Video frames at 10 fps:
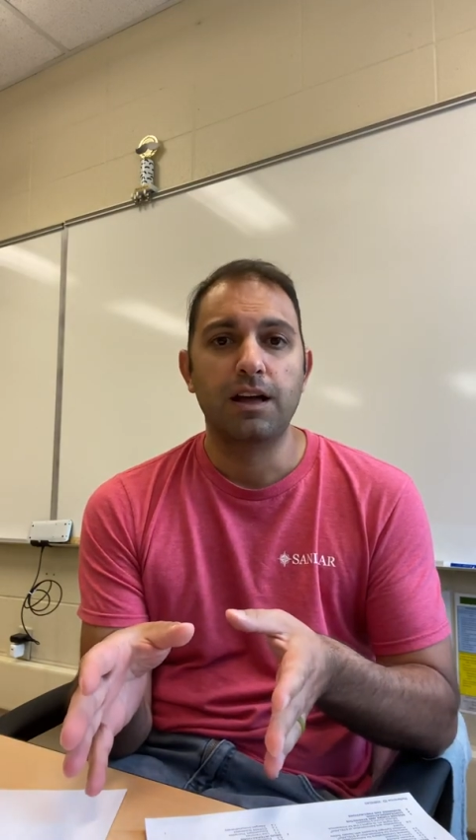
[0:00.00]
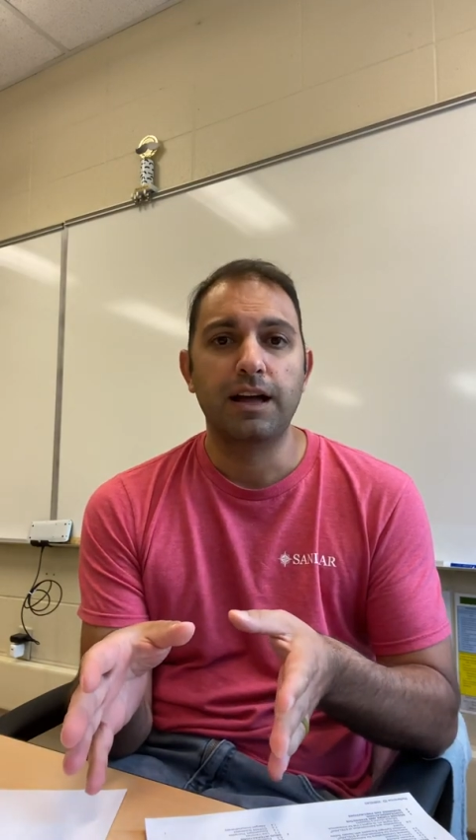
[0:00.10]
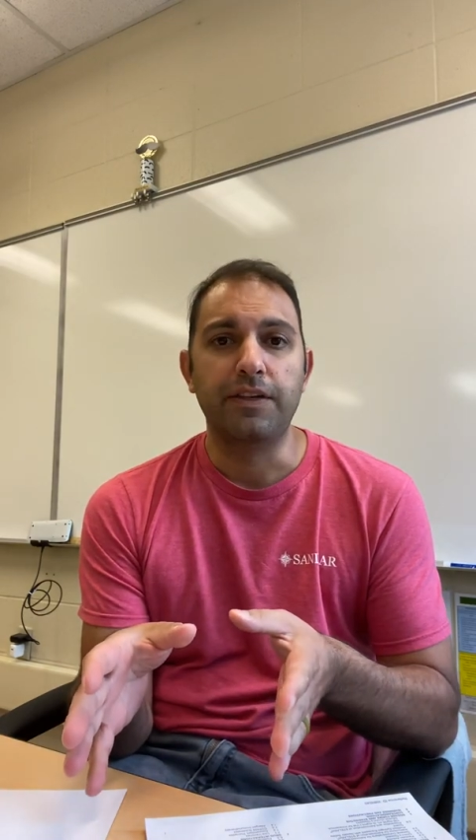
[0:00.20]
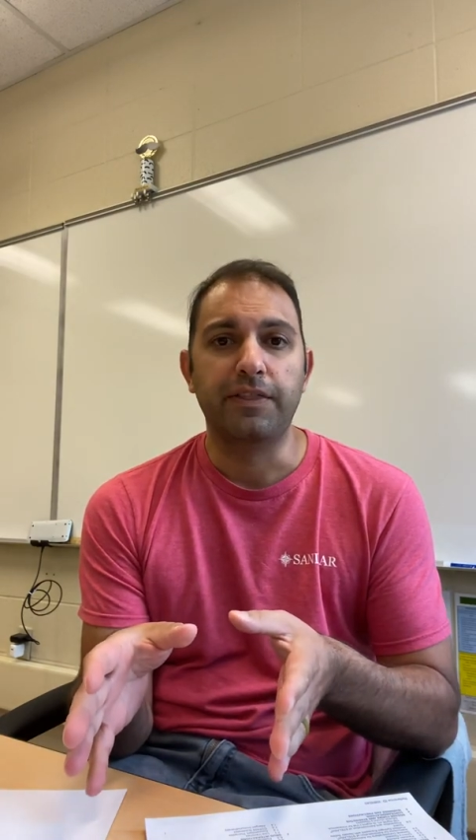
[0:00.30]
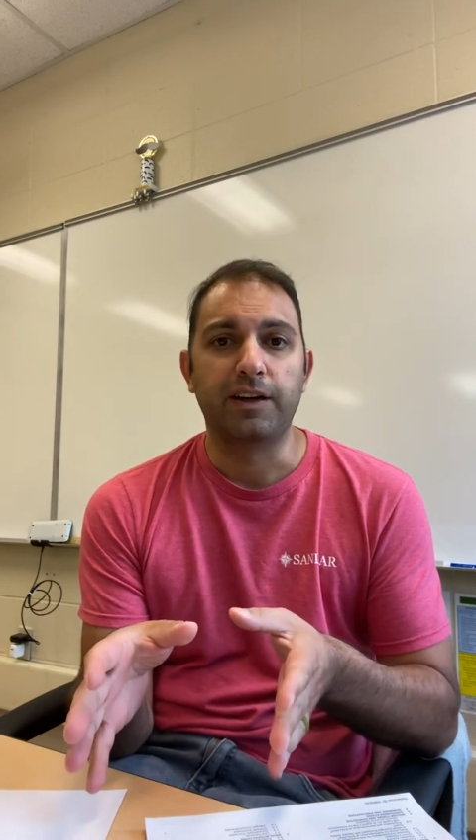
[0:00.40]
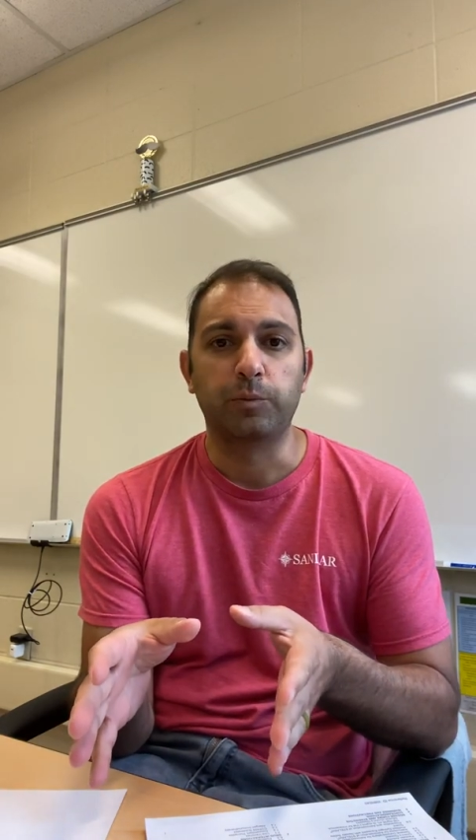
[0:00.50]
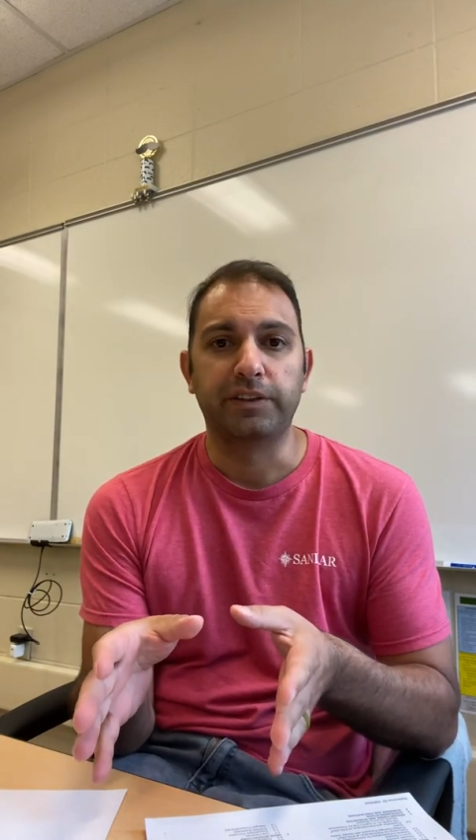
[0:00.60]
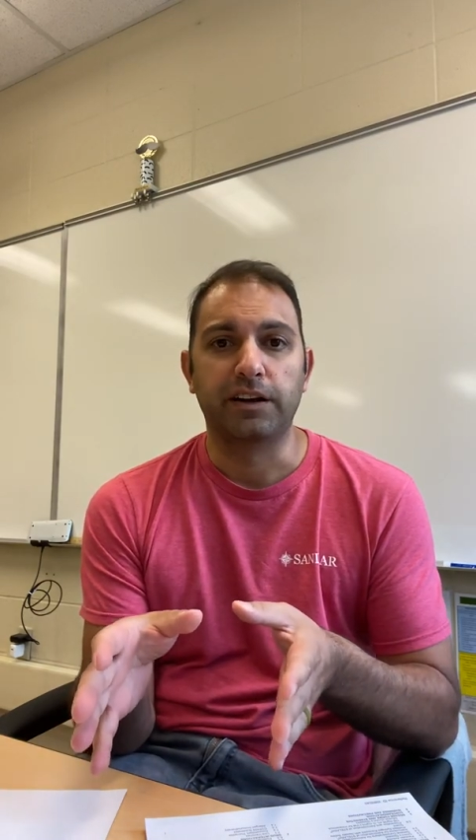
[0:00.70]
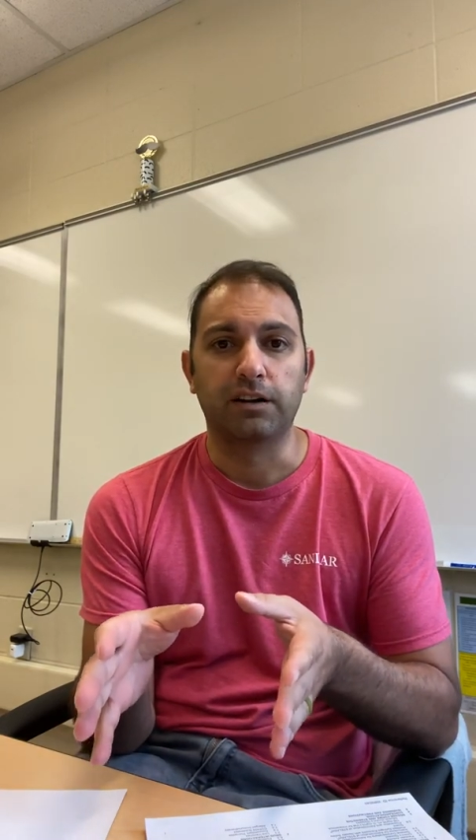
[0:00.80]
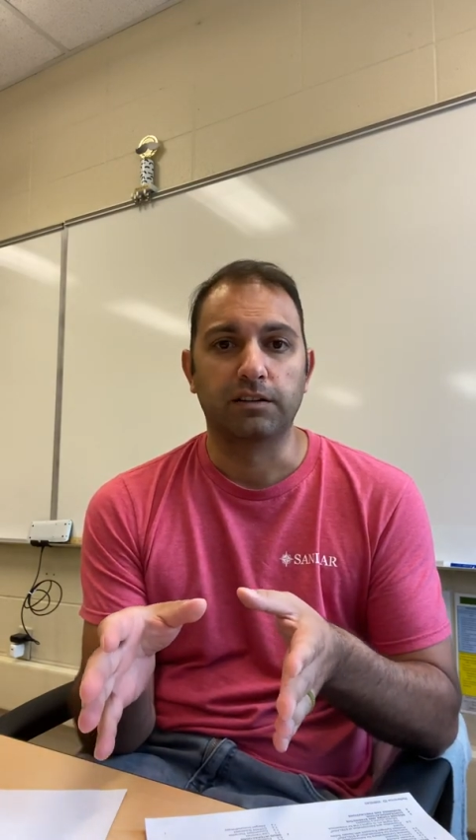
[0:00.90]
And then when
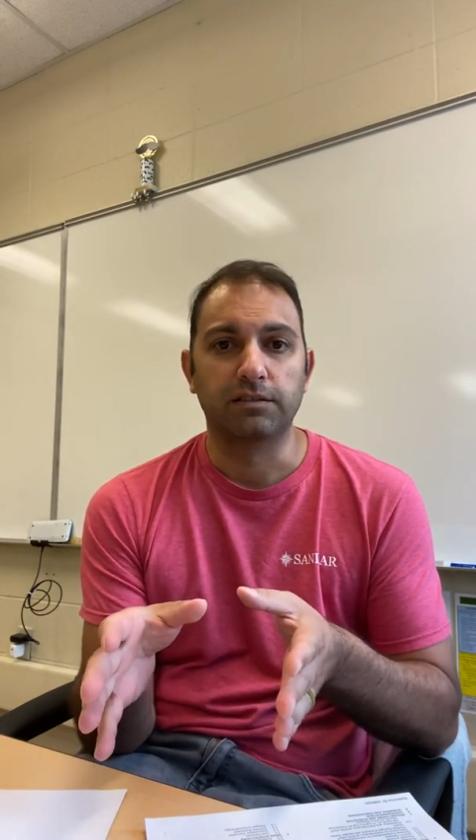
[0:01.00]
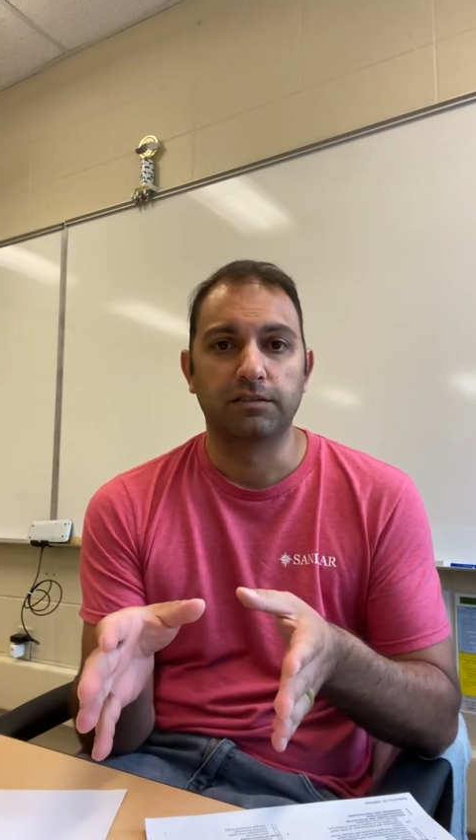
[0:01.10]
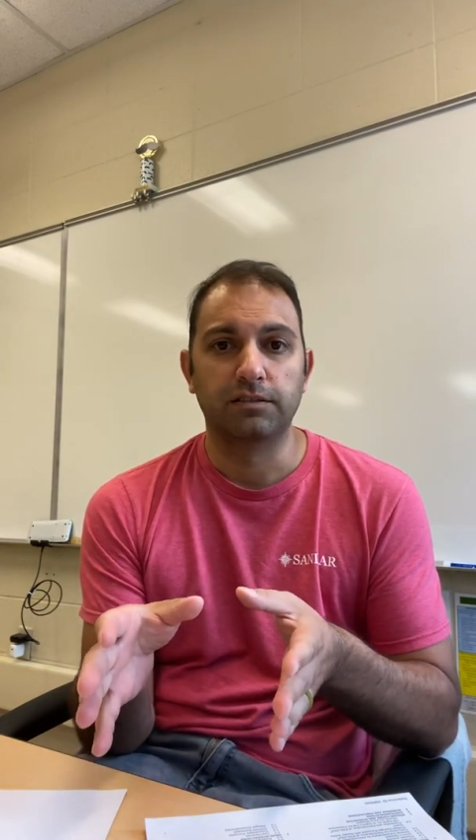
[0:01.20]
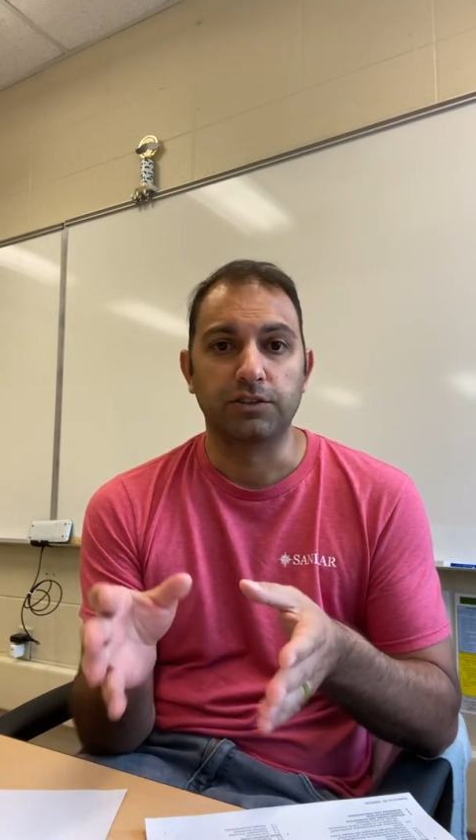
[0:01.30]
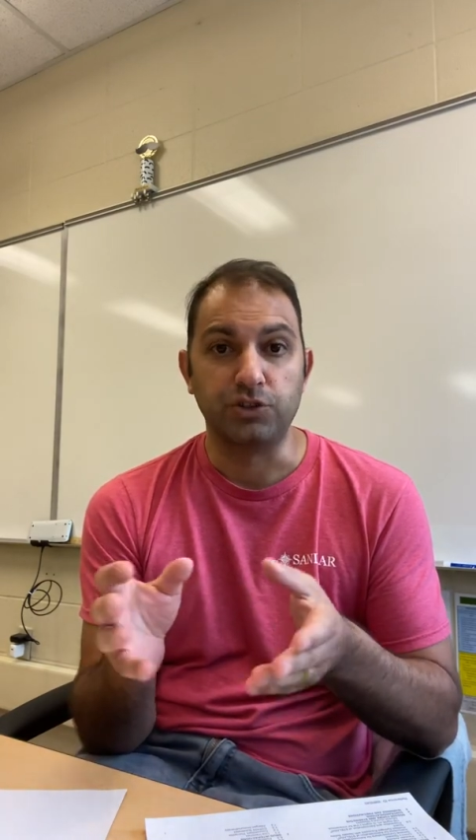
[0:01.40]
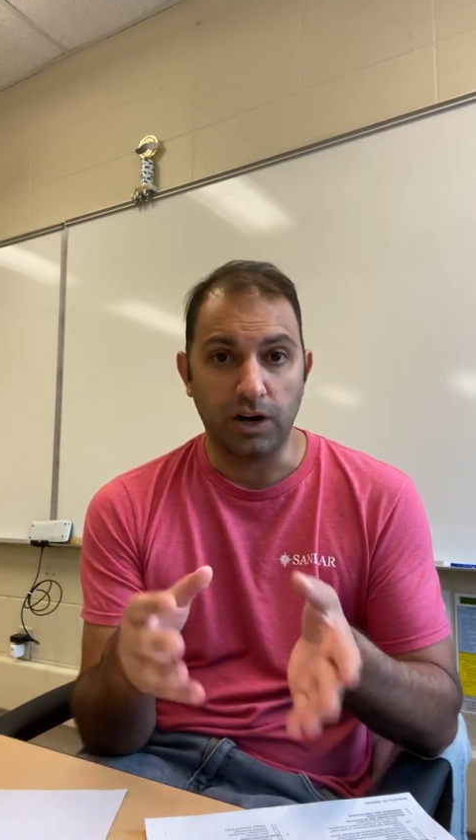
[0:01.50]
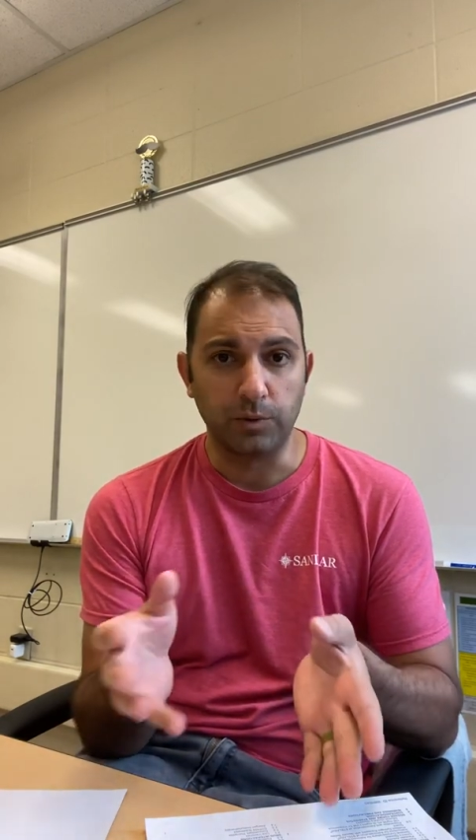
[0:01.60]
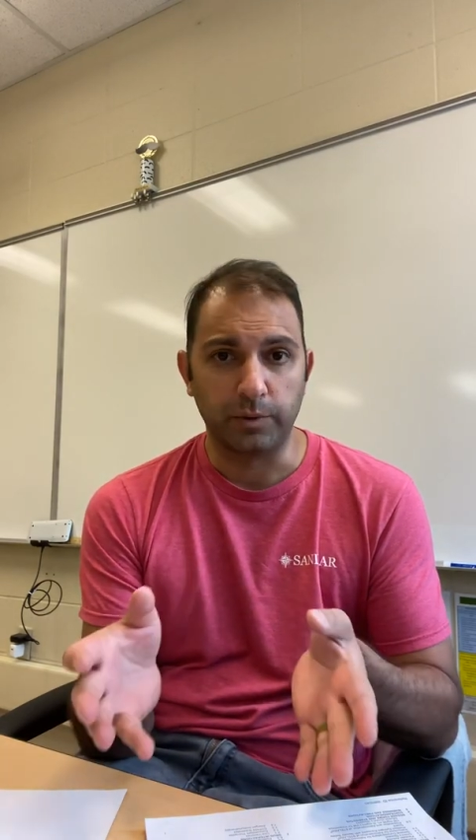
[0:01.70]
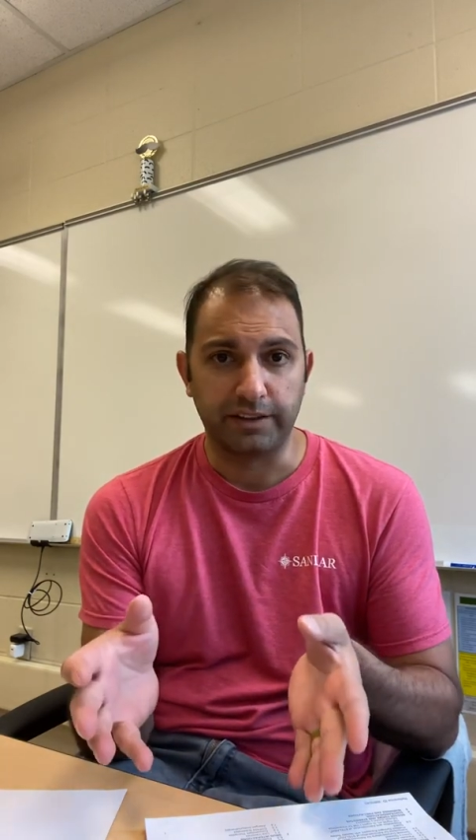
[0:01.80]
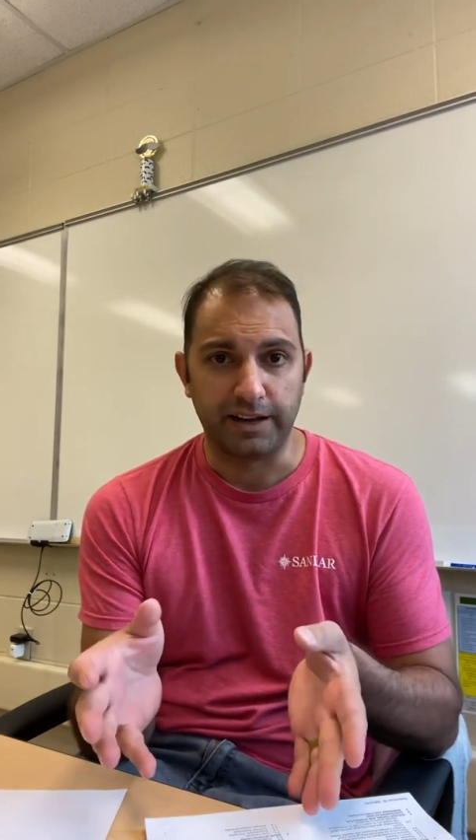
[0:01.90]
they are done
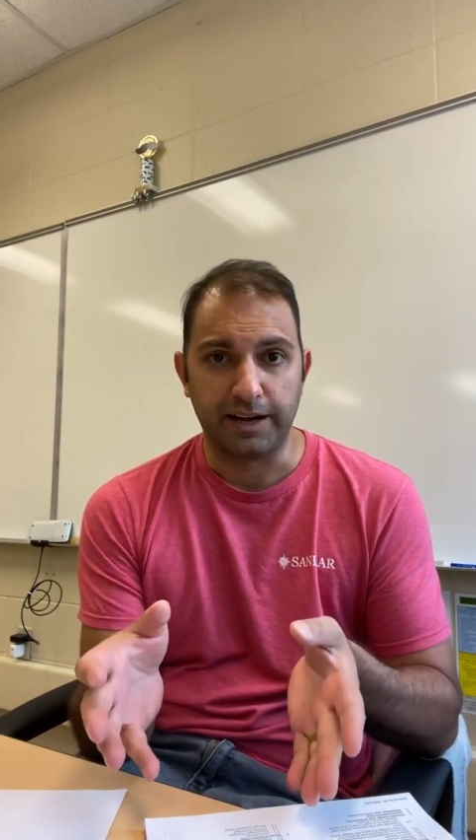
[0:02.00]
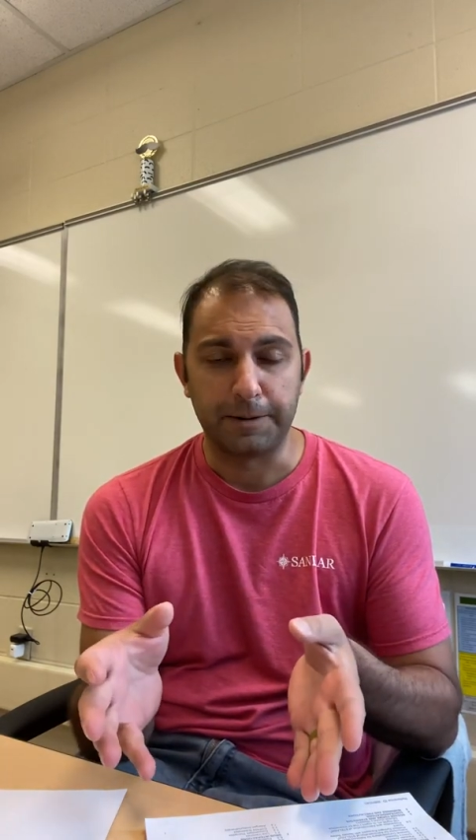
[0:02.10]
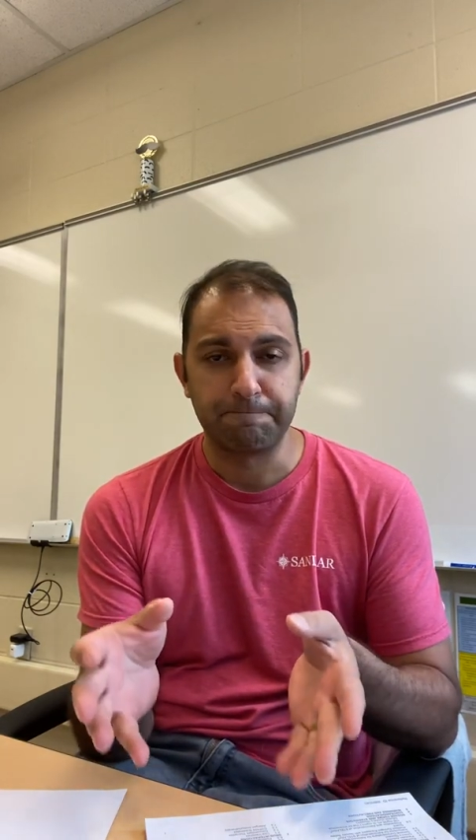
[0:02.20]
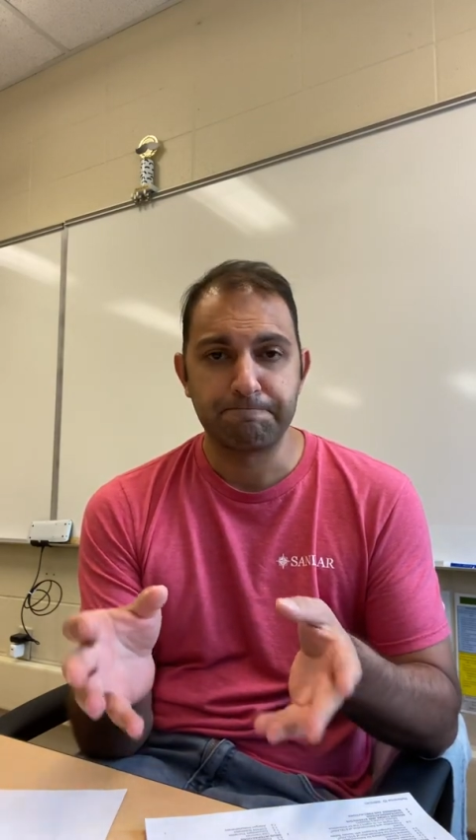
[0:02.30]
with that,